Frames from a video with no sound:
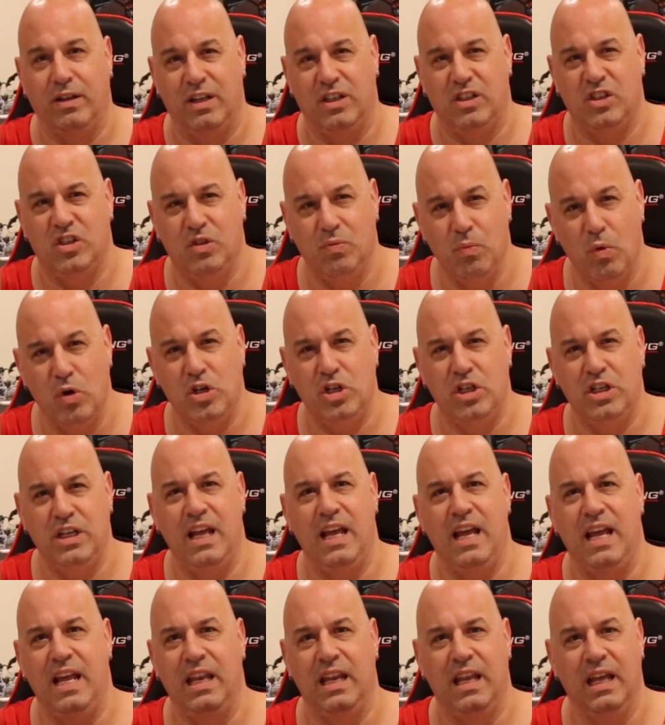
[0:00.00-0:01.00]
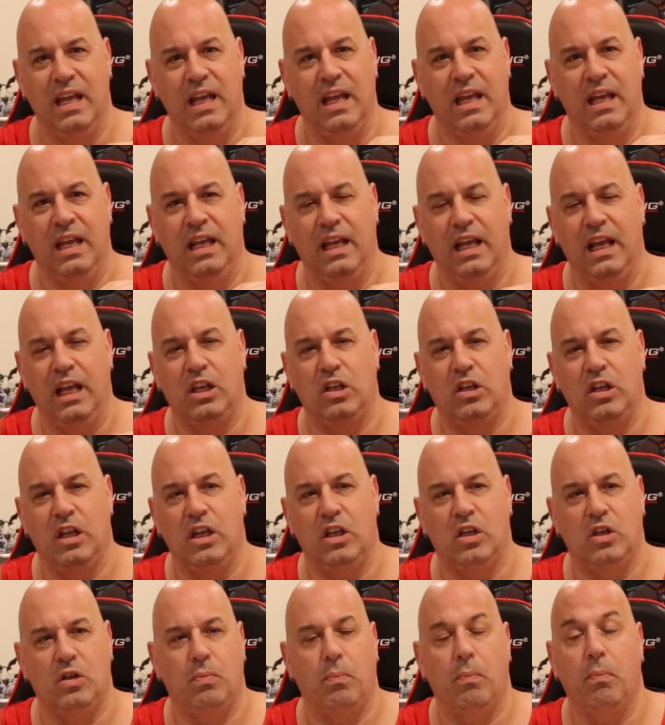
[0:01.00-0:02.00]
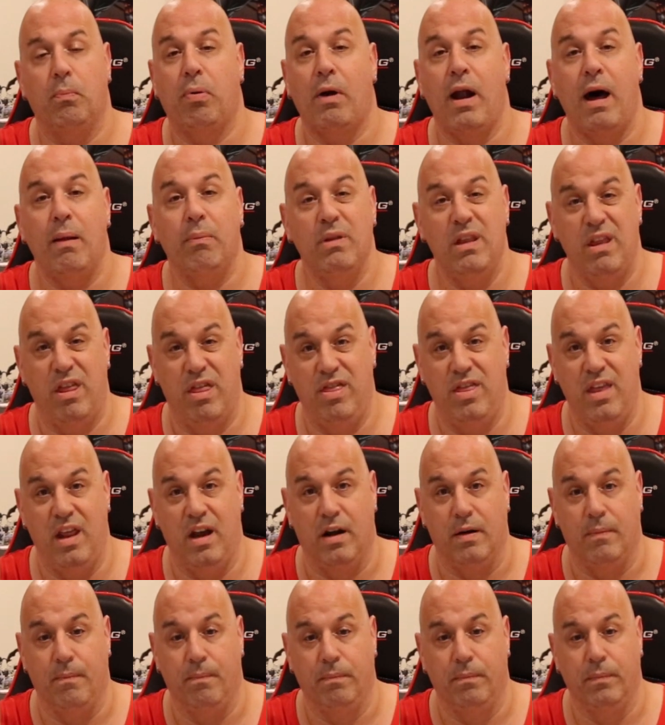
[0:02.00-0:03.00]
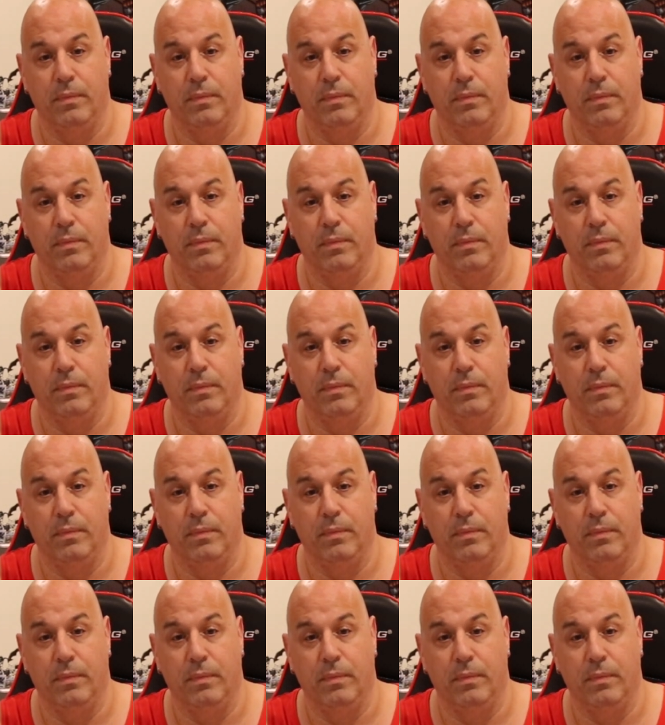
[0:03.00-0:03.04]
It's smushed in. It's probably thinner.